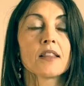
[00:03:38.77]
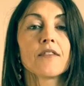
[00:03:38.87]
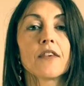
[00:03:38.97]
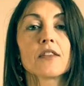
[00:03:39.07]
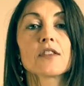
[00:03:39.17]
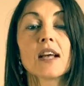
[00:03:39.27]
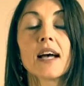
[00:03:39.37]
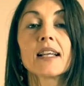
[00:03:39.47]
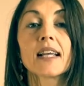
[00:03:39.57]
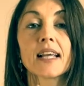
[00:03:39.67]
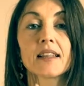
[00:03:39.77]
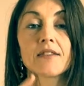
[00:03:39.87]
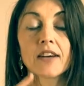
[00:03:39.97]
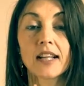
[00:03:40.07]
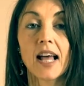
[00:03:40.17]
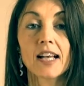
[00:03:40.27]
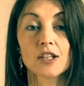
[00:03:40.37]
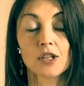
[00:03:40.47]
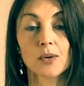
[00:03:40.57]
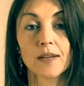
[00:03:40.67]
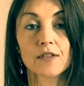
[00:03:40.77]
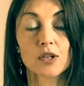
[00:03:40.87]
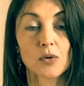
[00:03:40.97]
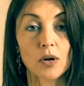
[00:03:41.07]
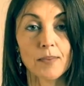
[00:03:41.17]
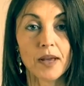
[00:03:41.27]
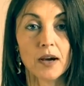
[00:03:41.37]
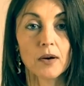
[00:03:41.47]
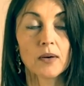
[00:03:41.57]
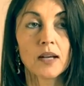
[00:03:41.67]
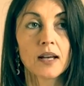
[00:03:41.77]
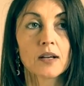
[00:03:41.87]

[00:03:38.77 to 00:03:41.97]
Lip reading: the sun in the very last degree of Scorpio